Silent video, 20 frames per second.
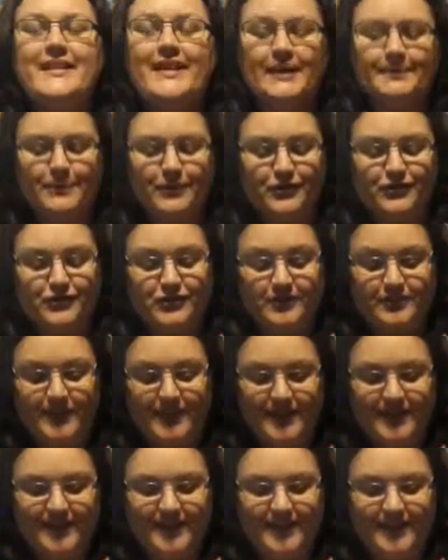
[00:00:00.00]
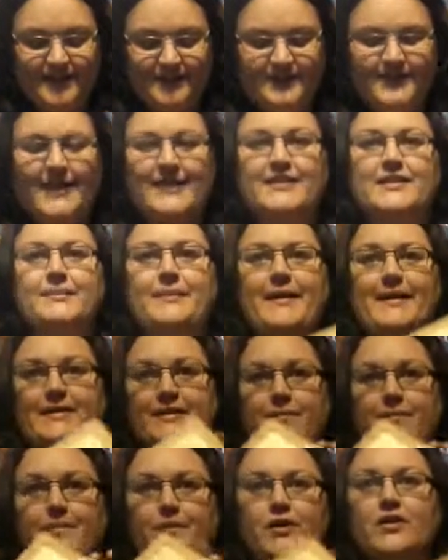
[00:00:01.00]
geek box on the market, hence the
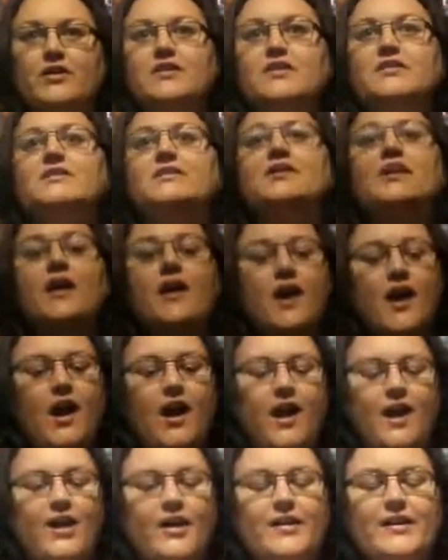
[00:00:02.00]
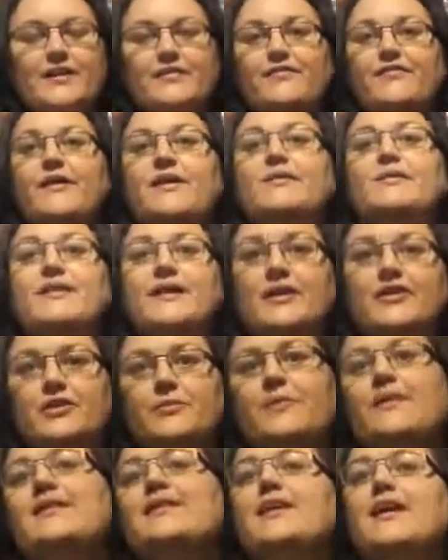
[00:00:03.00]
basic box. I only found
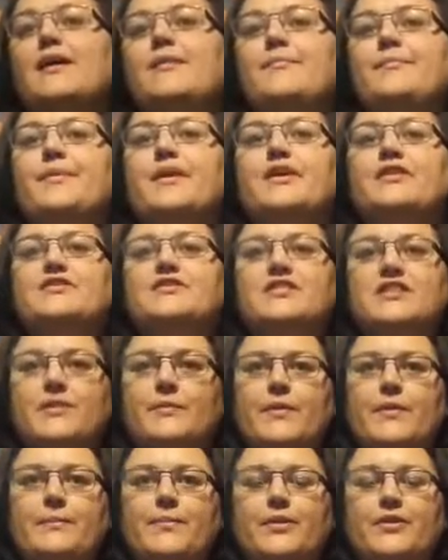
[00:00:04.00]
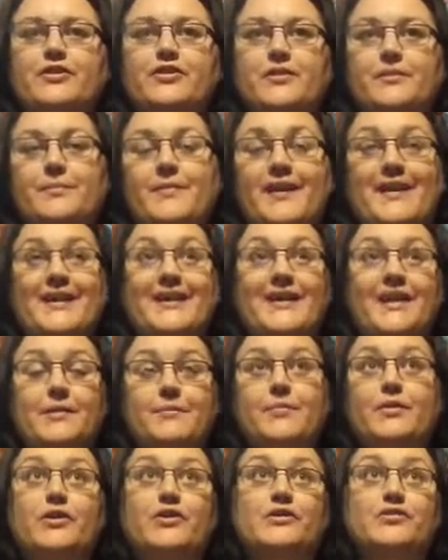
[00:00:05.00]
out about them because someone put on my
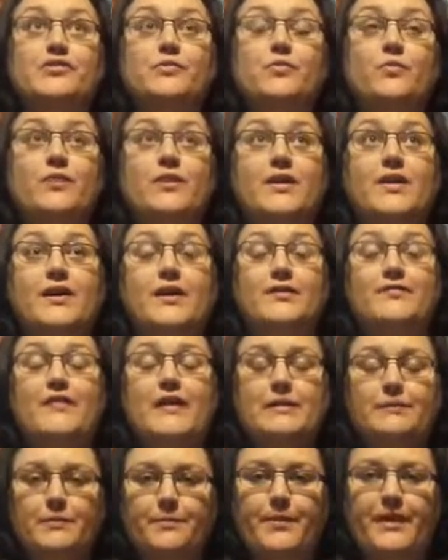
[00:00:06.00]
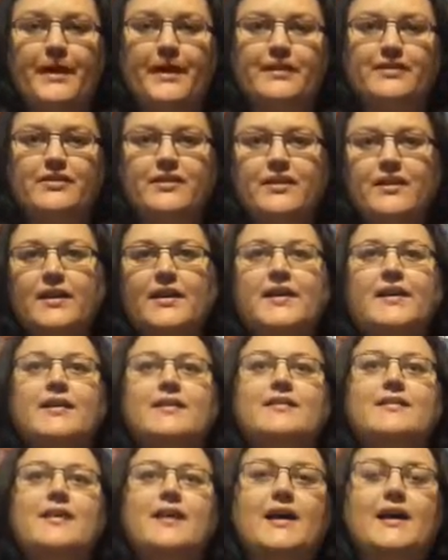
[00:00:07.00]
geek box Facebook page
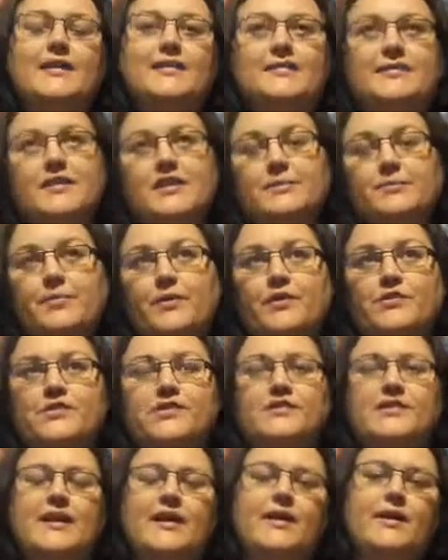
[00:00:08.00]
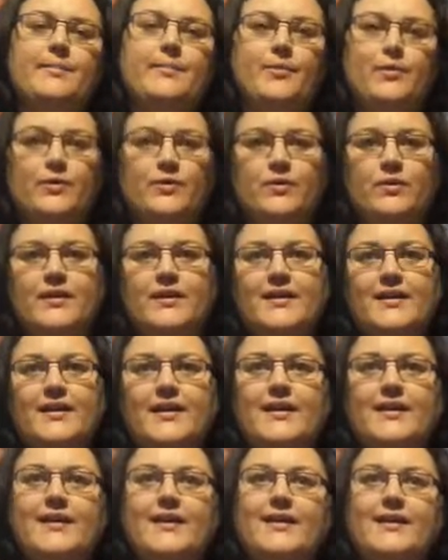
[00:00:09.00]
that this box is terrible,
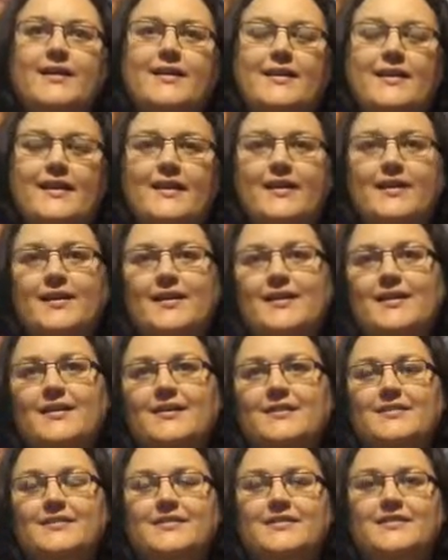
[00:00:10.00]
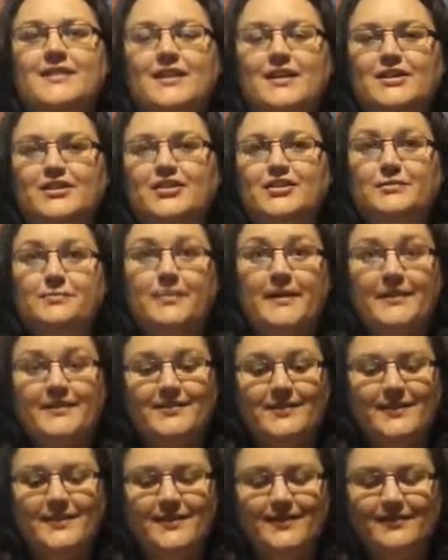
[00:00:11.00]
Geek Slush is
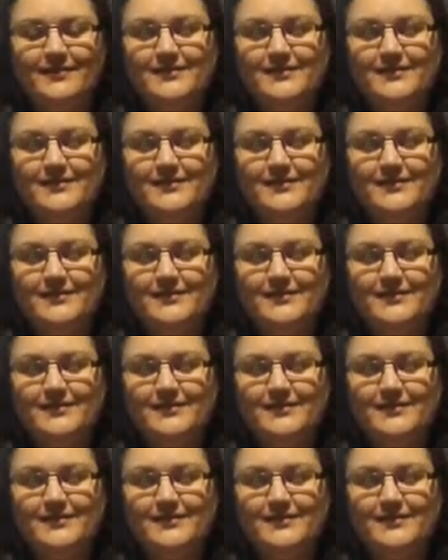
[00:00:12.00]
better,